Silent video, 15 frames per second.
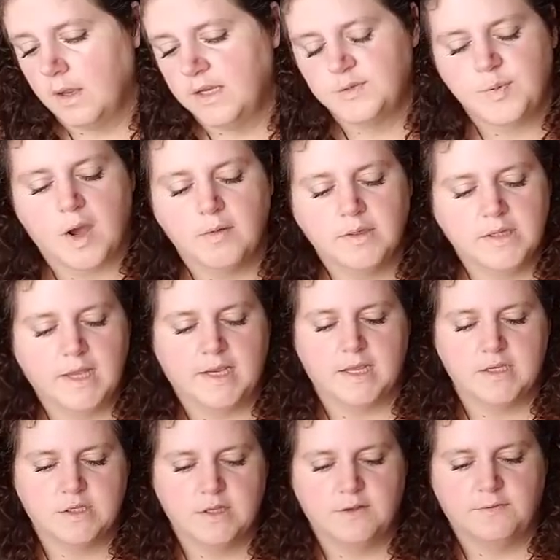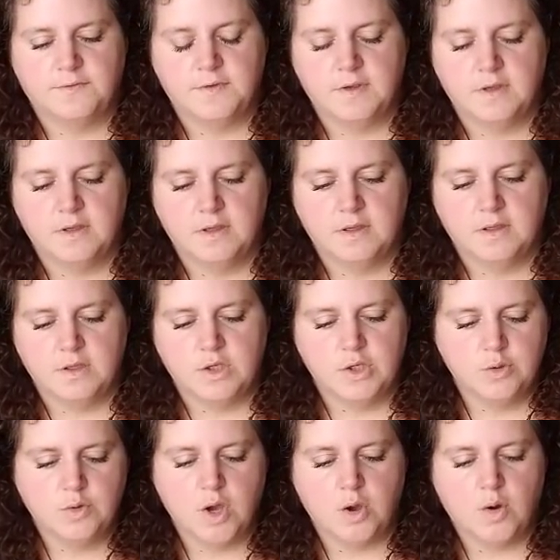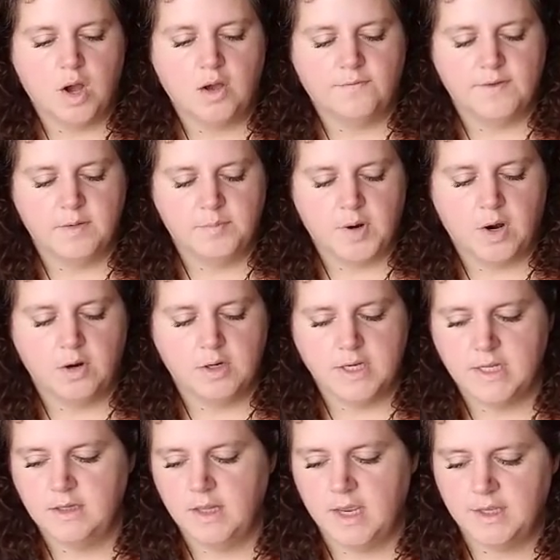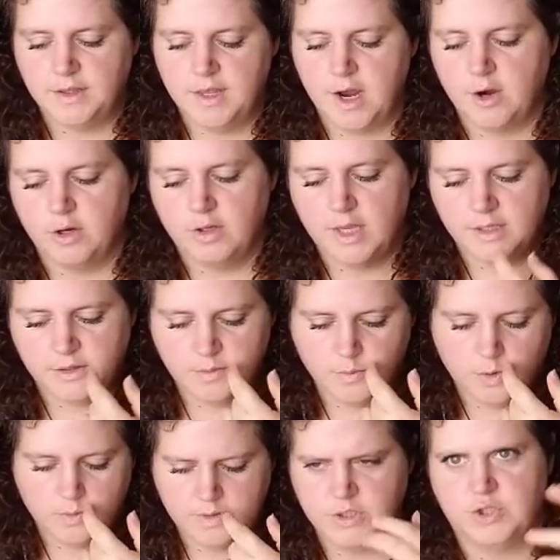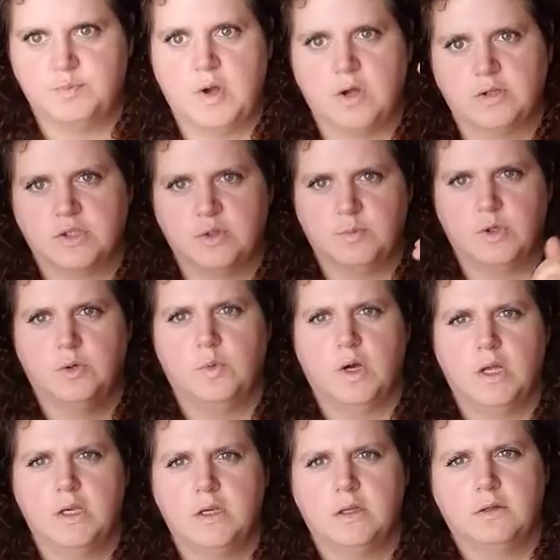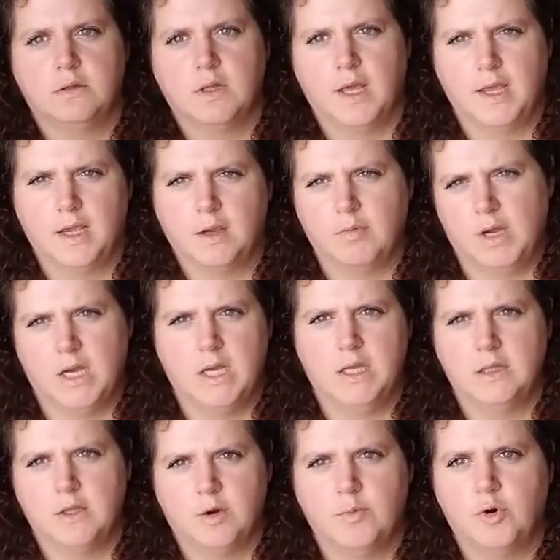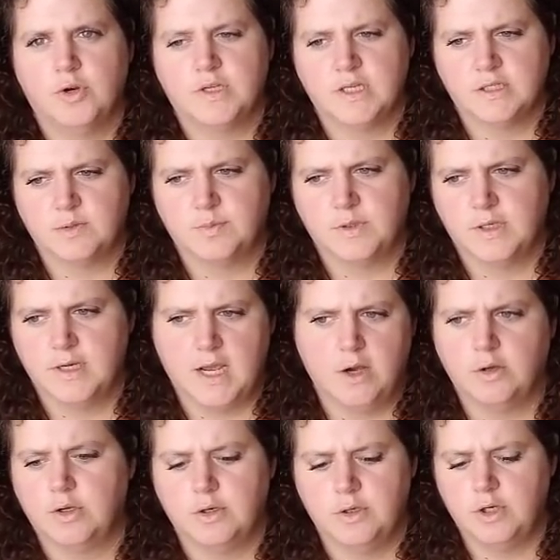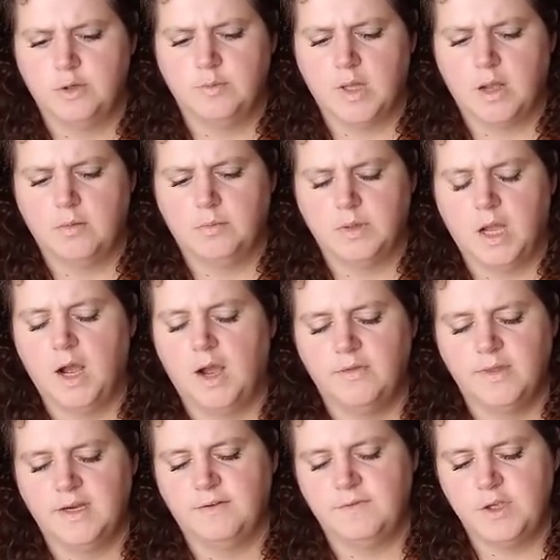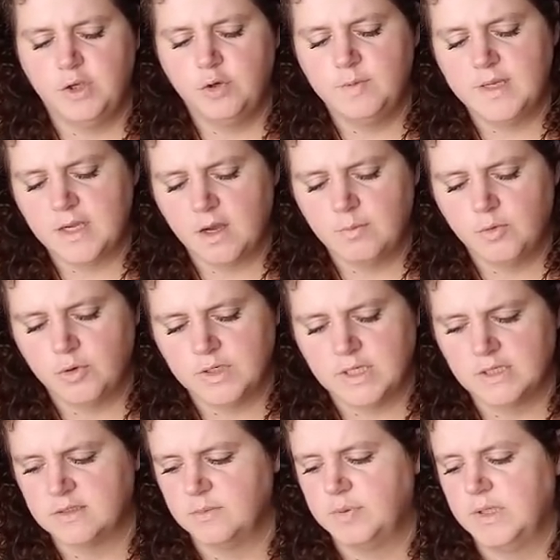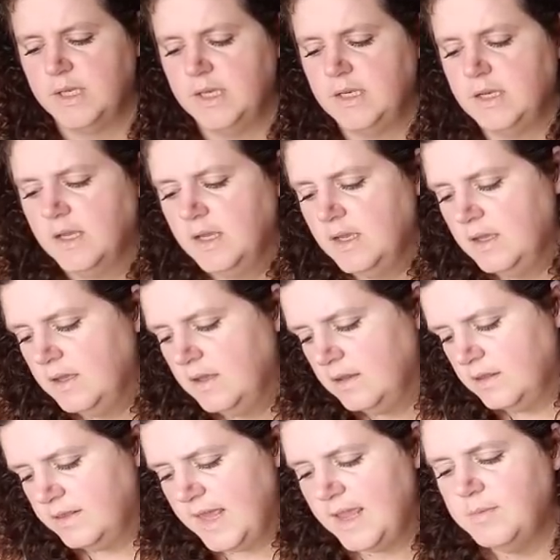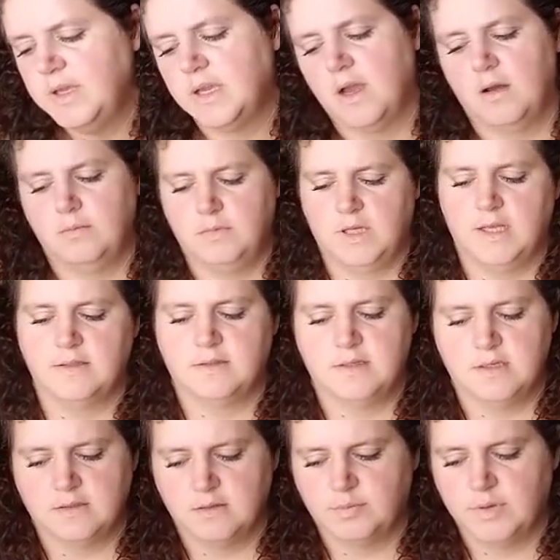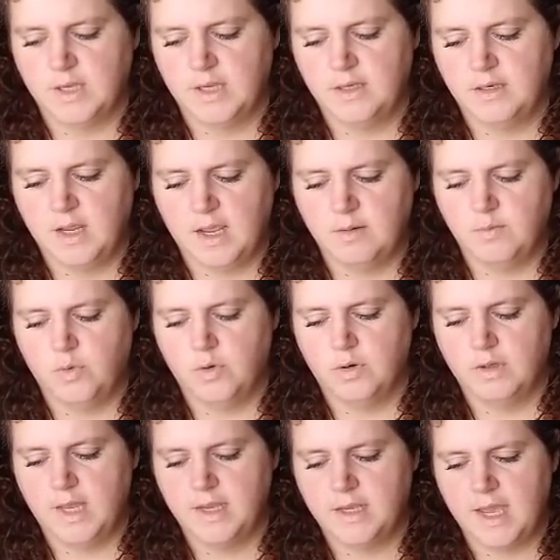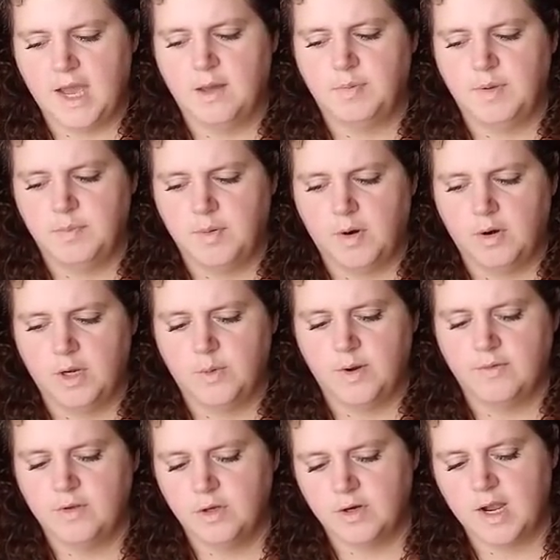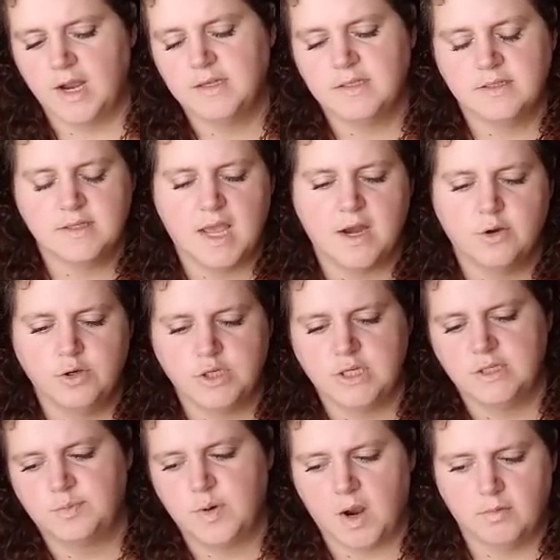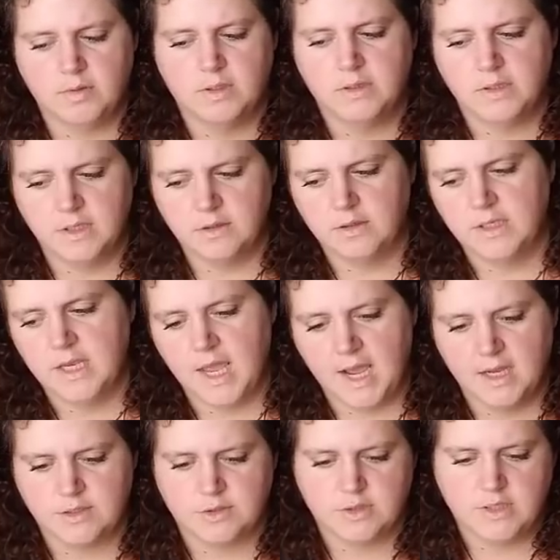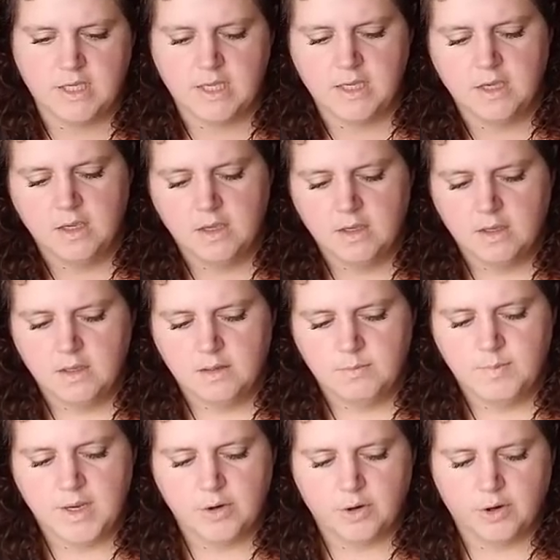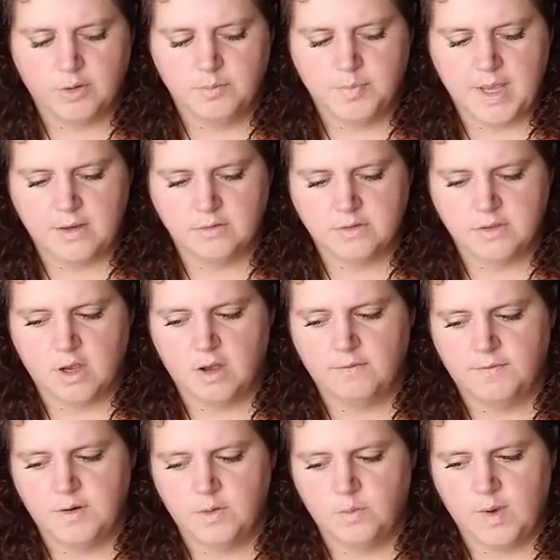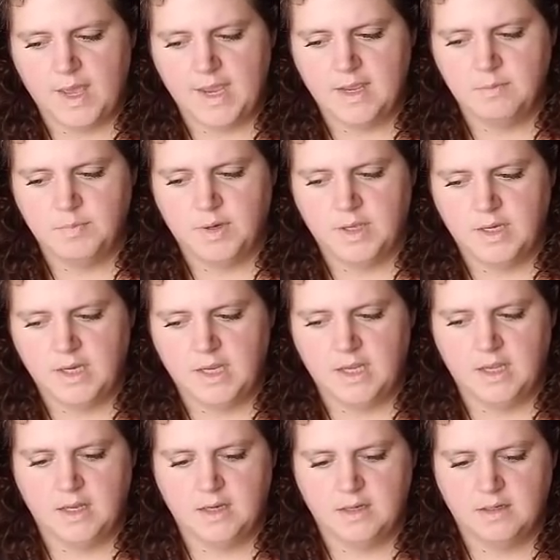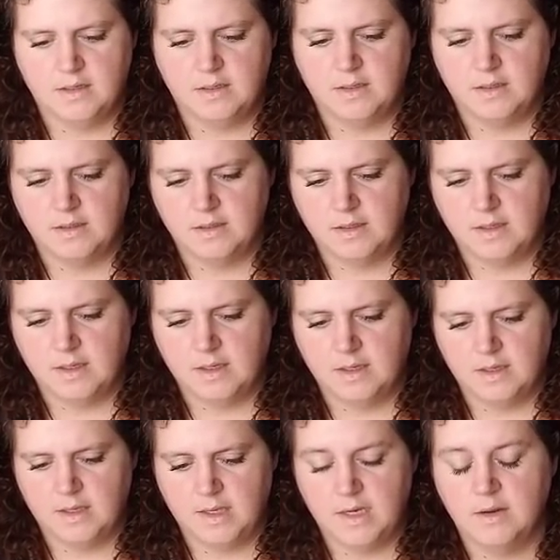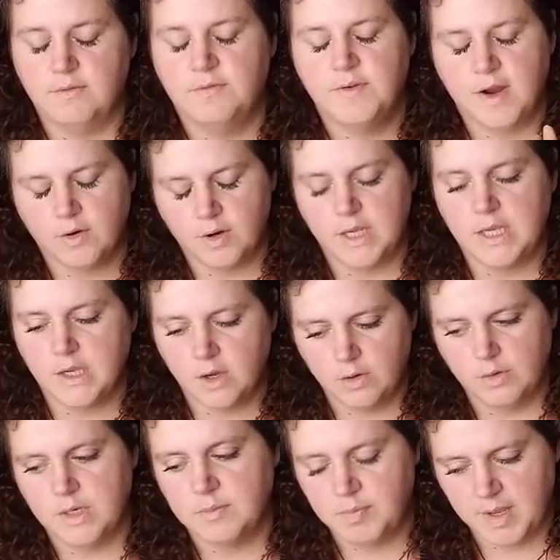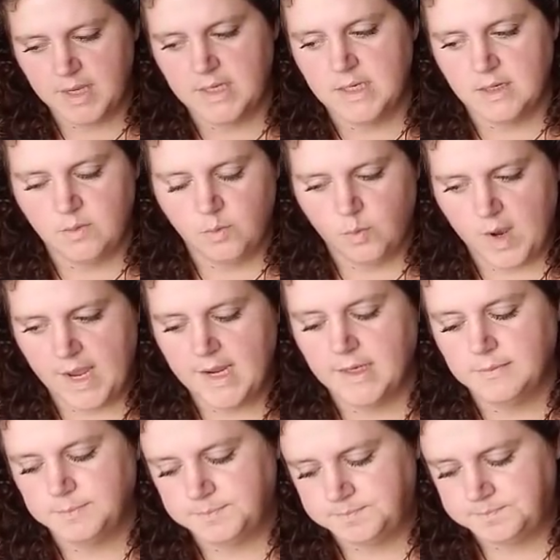It's probably like as if you go off and party, like they're like the more responsible one. Like, what? They're more disciplined. How could you? Blah, blah, blah. And then if you become more disciplined, they become less disciplined and more like happy party, whatever. Your guys' energies probably literally actually mirror and bounce off in a way, but in a very codependent way.